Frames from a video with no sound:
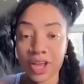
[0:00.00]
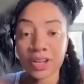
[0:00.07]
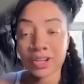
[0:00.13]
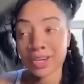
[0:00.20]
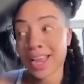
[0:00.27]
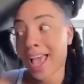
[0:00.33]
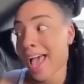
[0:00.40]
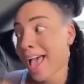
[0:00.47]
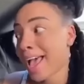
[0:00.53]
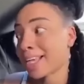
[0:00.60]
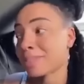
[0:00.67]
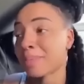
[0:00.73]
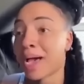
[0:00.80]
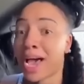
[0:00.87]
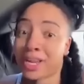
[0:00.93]
not gonna
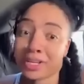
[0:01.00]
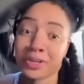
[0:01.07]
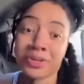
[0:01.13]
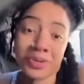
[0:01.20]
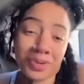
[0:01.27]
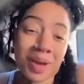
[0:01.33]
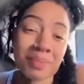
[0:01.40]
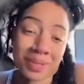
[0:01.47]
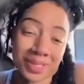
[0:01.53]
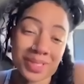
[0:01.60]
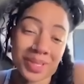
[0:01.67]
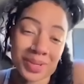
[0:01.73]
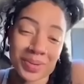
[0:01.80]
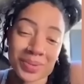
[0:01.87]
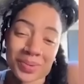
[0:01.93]
ask, but how do you do number
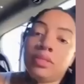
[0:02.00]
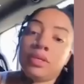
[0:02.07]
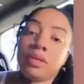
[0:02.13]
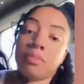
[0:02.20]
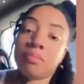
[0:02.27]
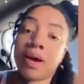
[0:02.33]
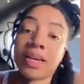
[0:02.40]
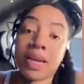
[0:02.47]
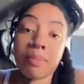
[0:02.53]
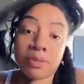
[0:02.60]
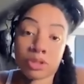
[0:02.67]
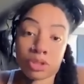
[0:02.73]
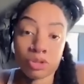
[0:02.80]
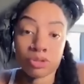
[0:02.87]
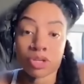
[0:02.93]
two? My
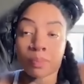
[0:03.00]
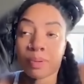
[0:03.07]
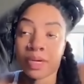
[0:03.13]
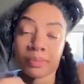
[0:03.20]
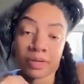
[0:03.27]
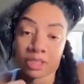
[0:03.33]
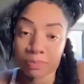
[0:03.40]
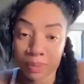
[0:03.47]
number twos are pretty much